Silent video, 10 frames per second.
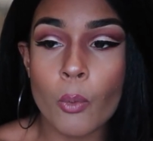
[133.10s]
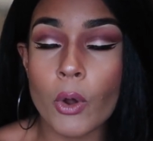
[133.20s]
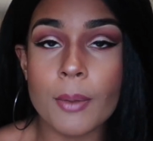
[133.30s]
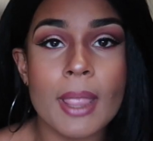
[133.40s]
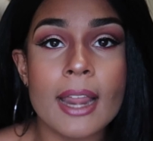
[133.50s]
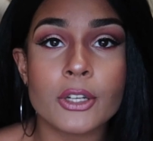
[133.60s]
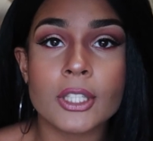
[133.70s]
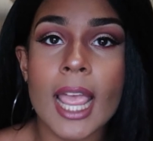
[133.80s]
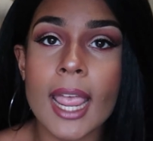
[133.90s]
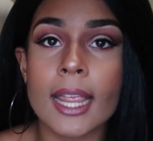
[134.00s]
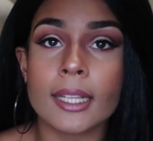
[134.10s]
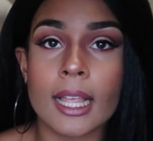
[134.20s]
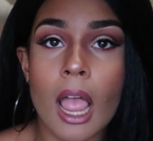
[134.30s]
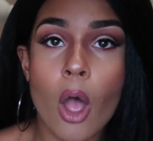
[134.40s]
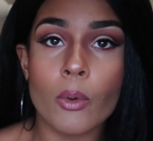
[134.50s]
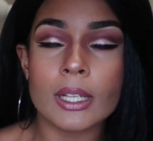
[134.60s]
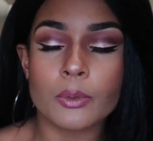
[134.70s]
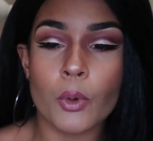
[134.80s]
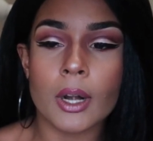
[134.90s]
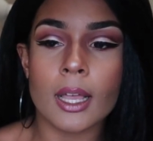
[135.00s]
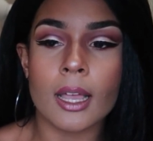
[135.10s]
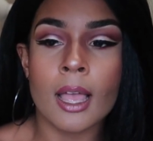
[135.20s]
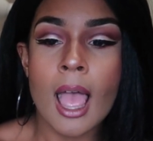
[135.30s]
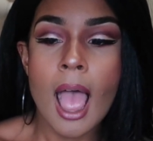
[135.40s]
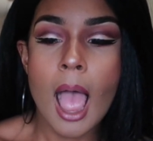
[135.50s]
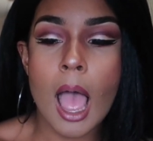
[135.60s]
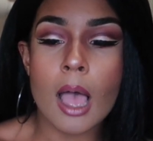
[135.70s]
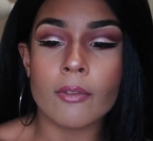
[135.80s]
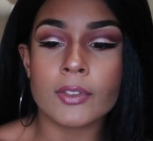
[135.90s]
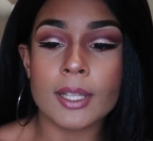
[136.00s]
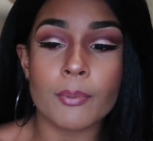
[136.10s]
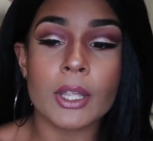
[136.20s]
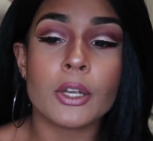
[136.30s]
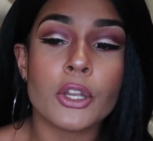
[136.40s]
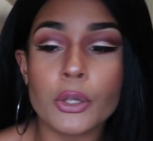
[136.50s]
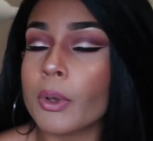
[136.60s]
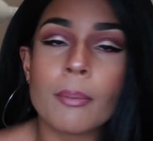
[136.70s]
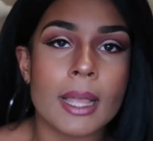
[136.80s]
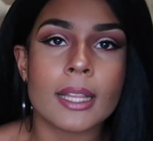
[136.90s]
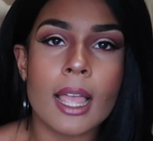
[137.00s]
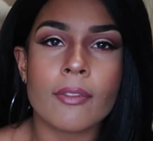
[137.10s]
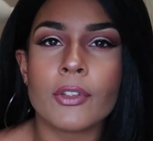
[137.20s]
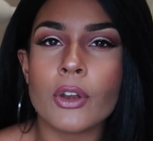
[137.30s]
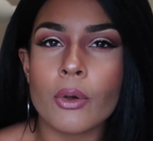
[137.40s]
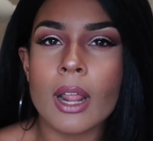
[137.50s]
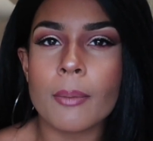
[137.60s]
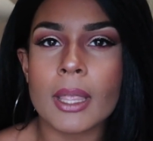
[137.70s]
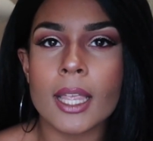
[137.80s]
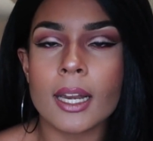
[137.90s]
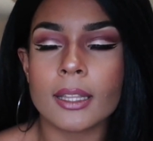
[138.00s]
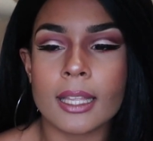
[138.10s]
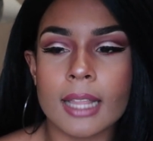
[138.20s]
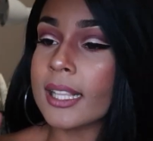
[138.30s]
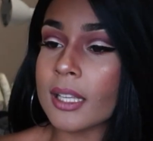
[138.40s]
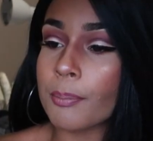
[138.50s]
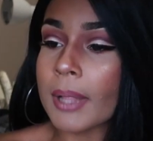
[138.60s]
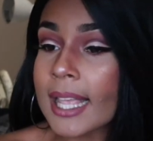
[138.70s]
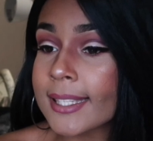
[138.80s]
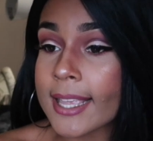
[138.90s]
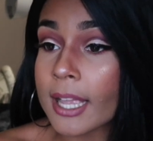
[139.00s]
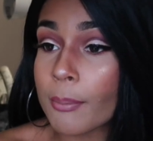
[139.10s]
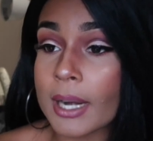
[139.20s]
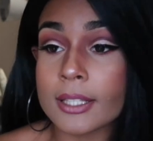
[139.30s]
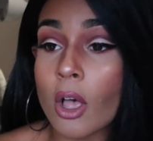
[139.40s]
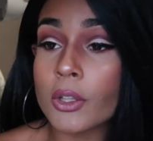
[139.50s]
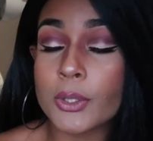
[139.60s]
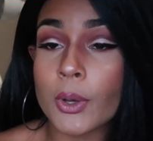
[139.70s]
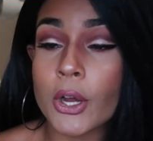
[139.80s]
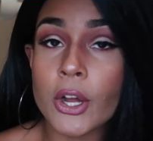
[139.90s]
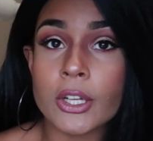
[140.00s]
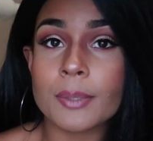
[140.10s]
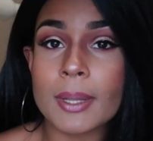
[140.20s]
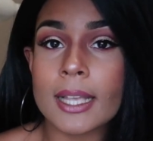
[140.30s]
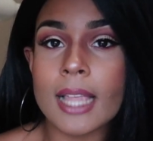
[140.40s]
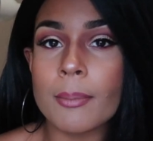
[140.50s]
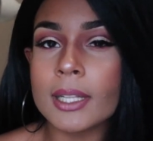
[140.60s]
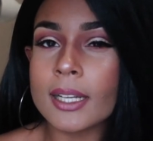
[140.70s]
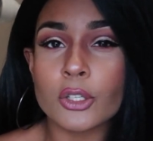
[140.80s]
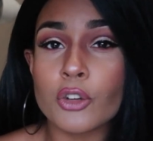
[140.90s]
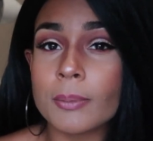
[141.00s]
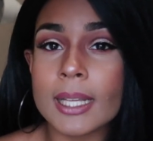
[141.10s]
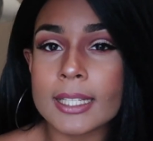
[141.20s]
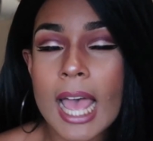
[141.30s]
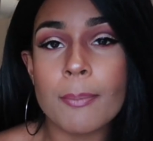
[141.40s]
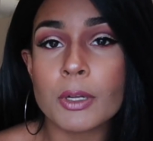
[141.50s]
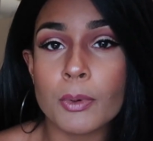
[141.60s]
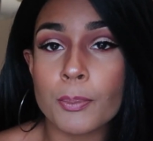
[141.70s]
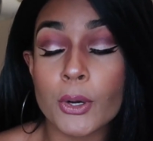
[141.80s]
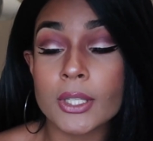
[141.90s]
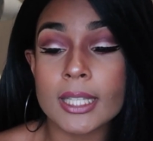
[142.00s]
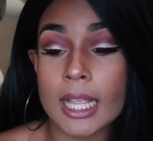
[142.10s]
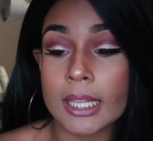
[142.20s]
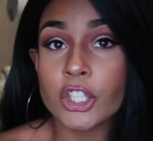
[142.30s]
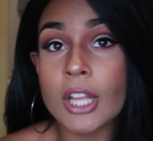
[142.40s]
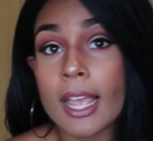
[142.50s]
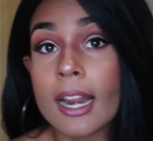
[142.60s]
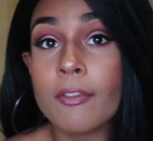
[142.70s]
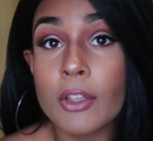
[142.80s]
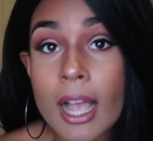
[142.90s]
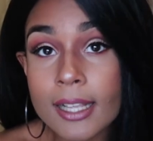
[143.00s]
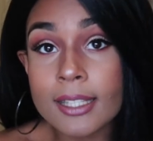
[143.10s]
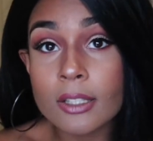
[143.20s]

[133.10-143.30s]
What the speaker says: want to be entertained. Like, I always want to have something new in my life. You know what I mean? And like, it's a blessing, but it's also a curse because I'm an extremely adaptable person. Shit, if you guys